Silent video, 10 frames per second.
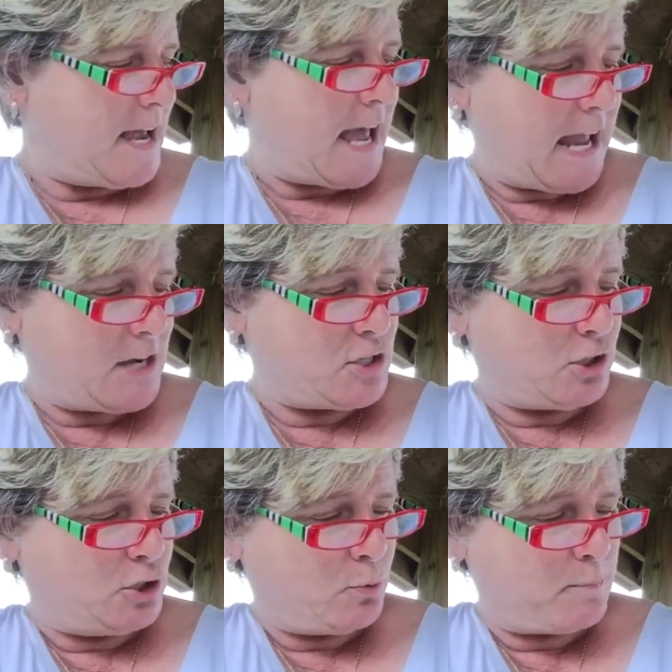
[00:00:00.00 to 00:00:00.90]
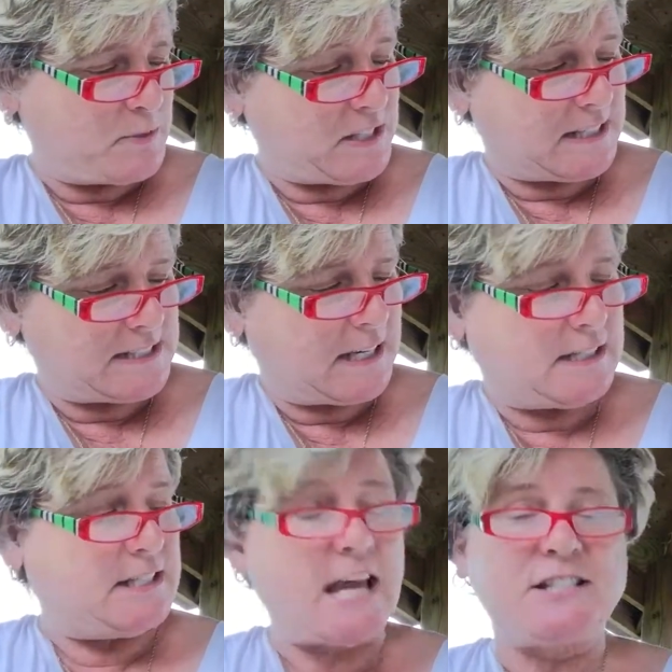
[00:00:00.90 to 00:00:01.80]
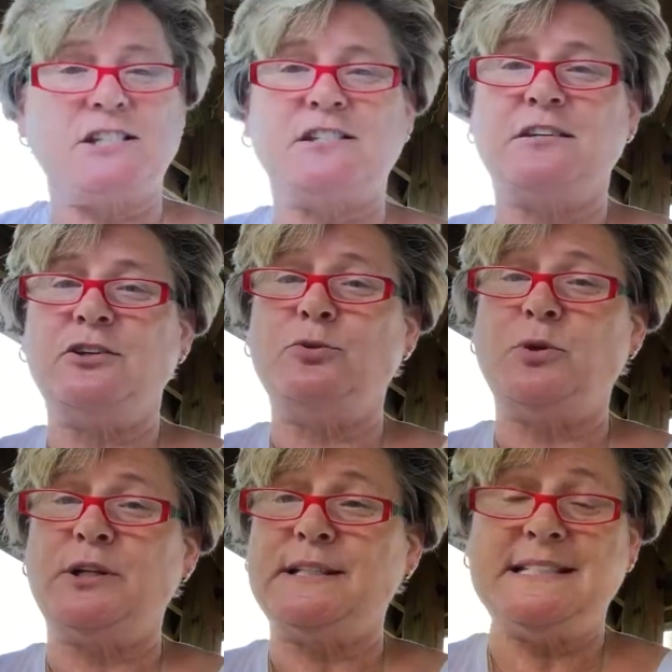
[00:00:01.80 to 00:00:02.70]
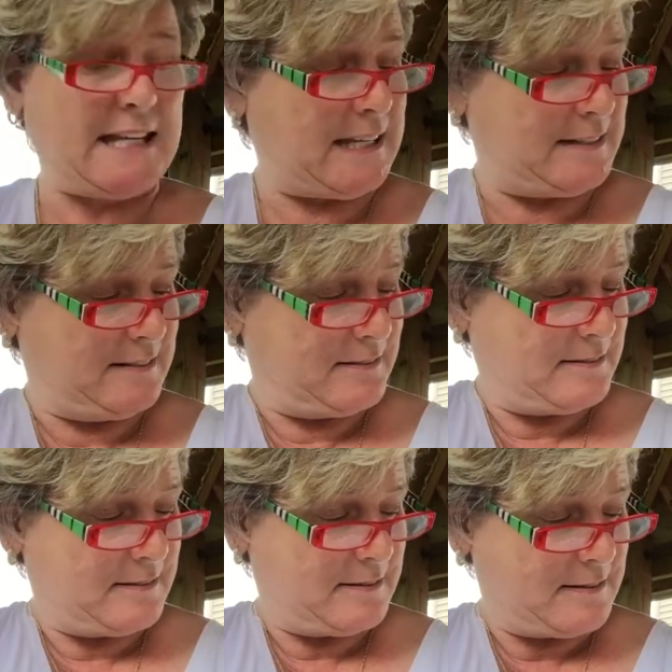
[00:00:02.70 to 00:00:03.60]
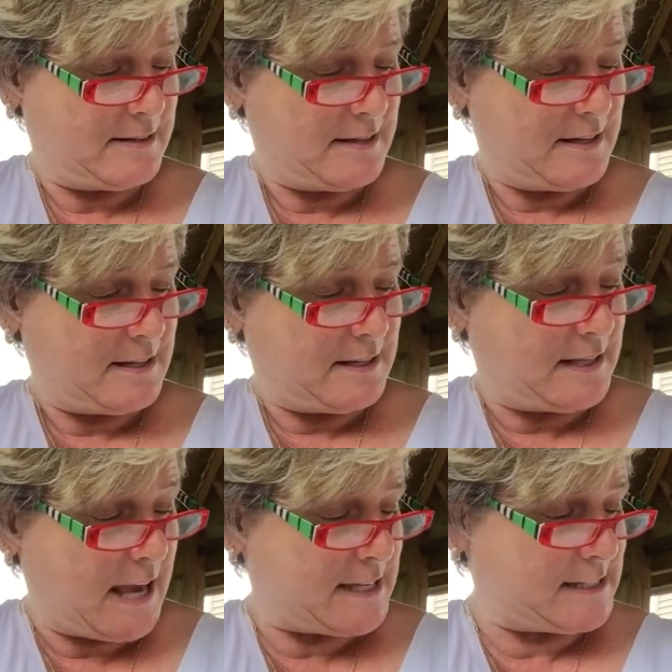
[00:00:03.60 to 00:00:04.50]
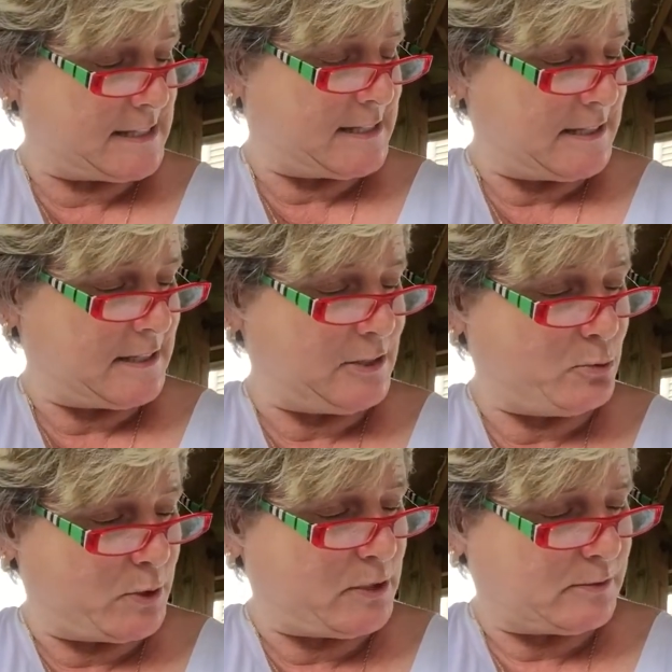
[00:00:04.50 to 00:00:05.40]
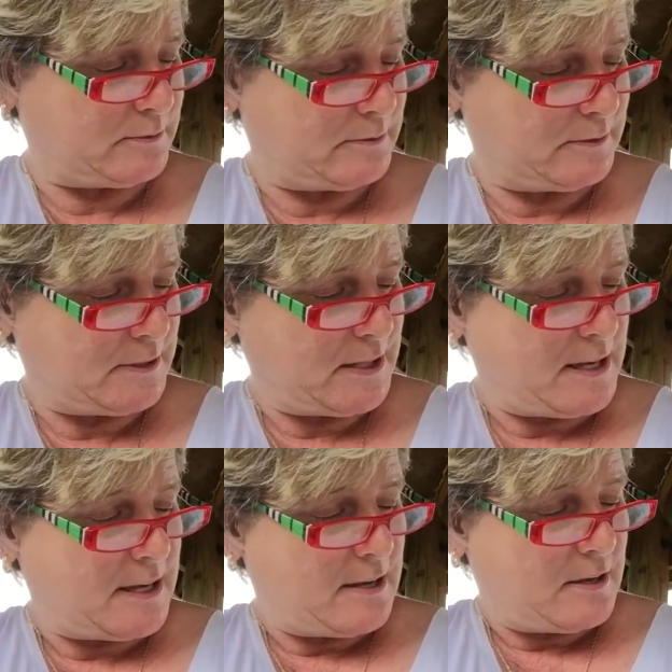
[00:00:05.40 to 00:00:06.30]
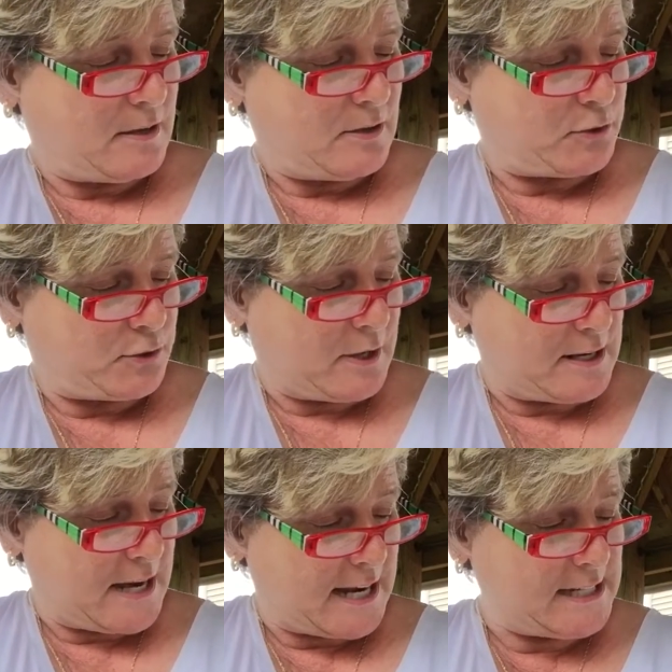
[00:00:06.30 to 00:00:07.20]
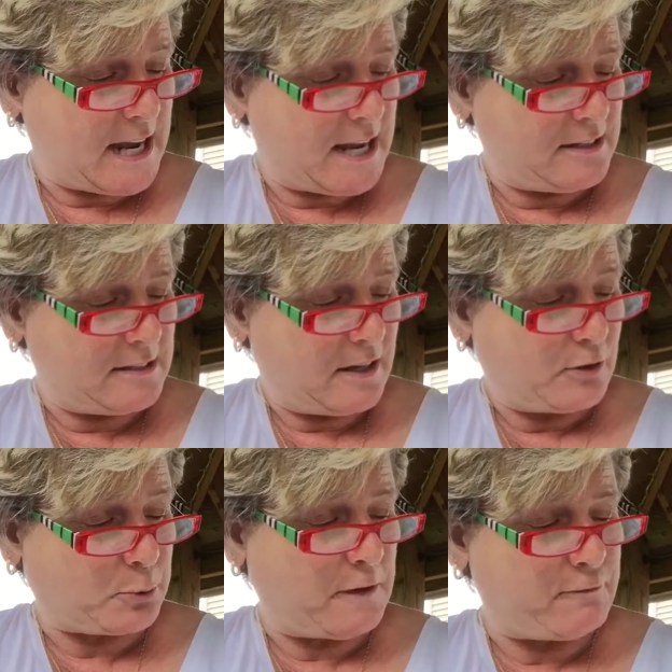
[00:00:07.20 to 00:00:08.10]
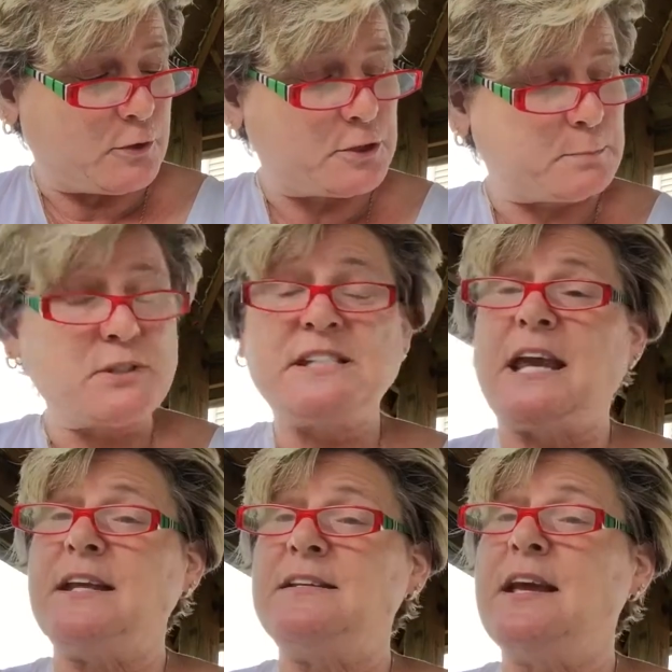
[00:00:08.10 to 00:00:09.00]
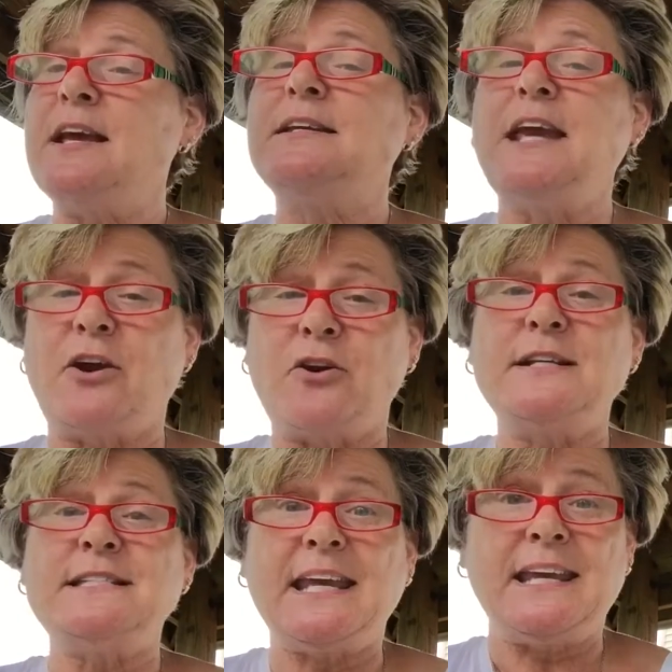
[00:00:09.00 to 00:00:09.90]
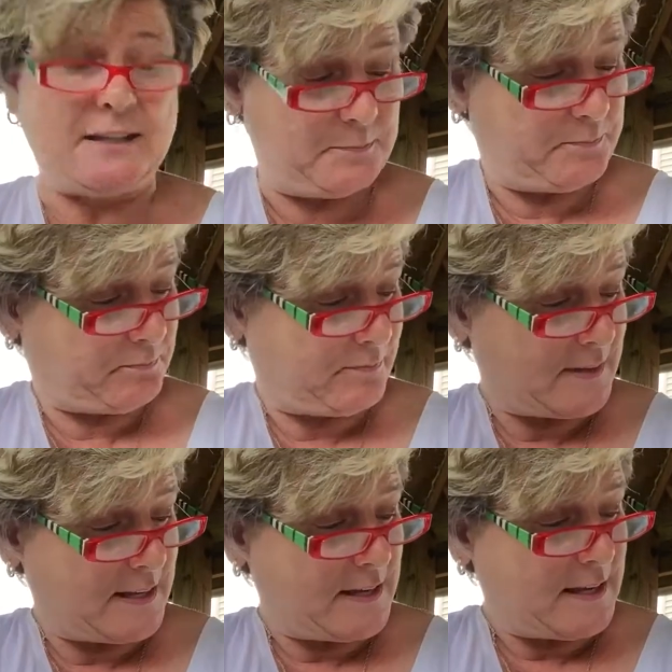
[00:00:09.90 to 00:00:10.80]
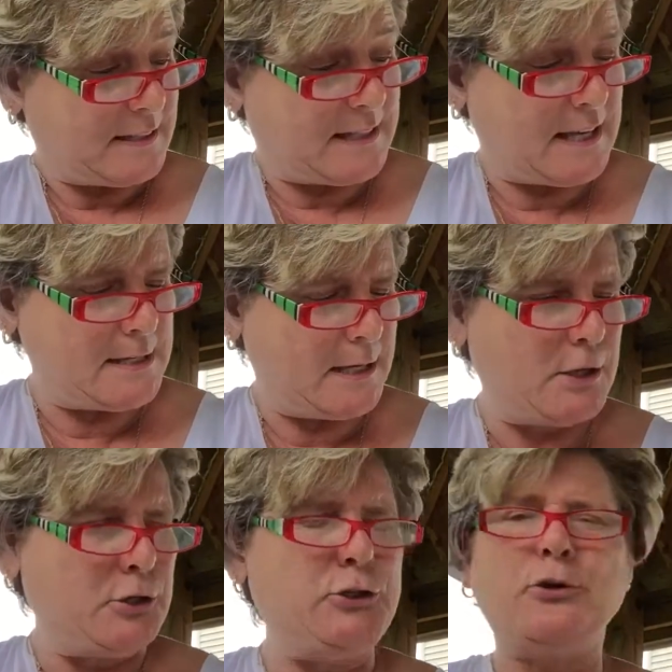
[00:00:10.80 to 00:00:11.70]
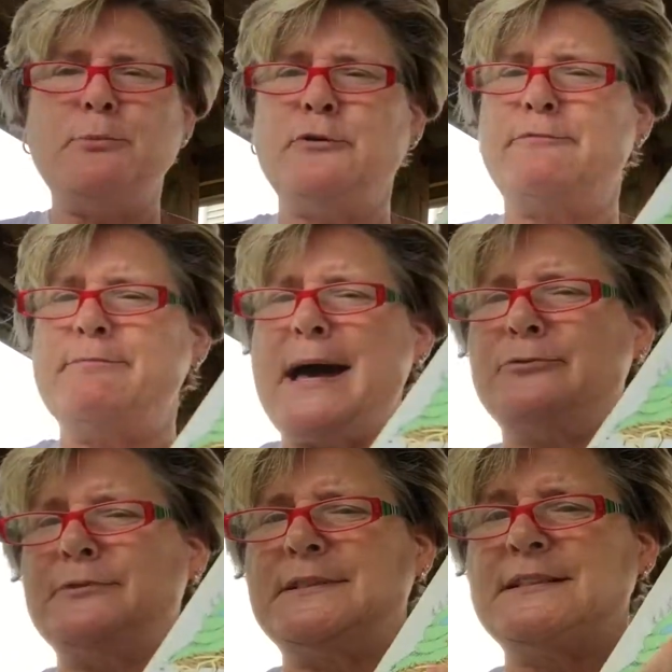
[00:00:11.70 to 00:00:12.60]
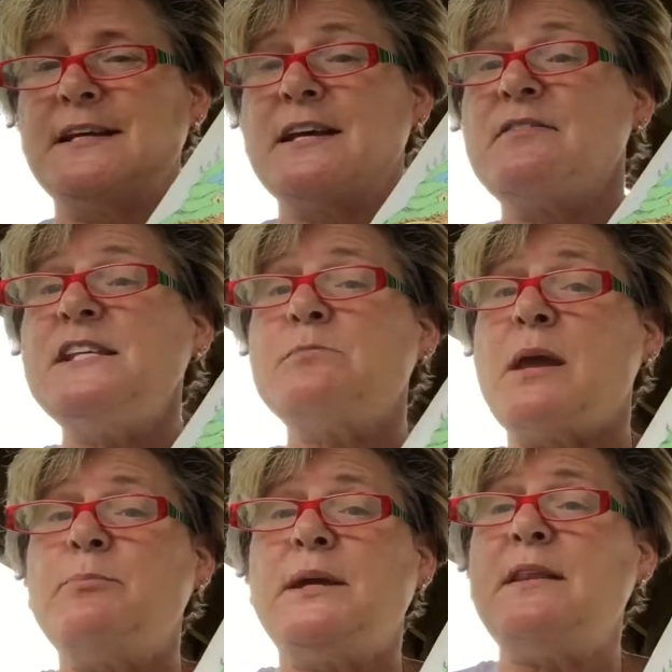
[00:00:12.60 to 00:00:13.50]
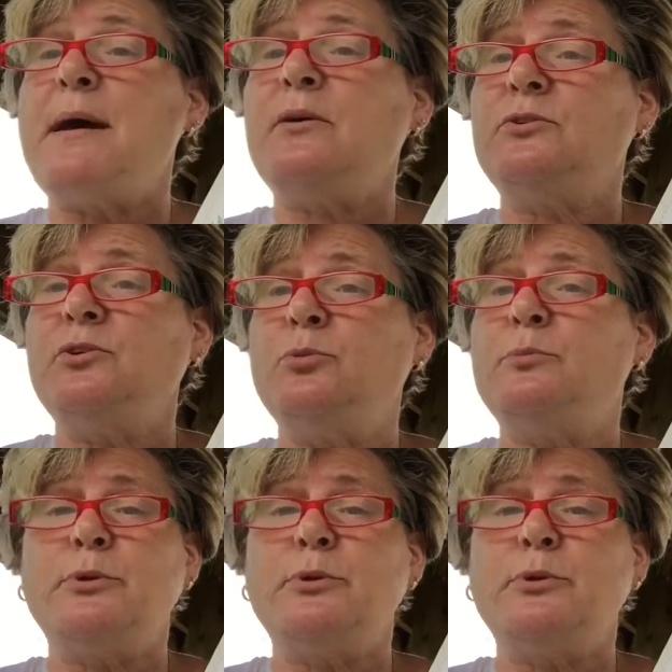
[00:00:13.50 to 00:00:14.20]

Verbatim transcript: And you will succeed. Yes, you will indeed. Yes, you will. 98 three fourths percent guaranteed. Kid, you'll move mountains. This may be the mountain you will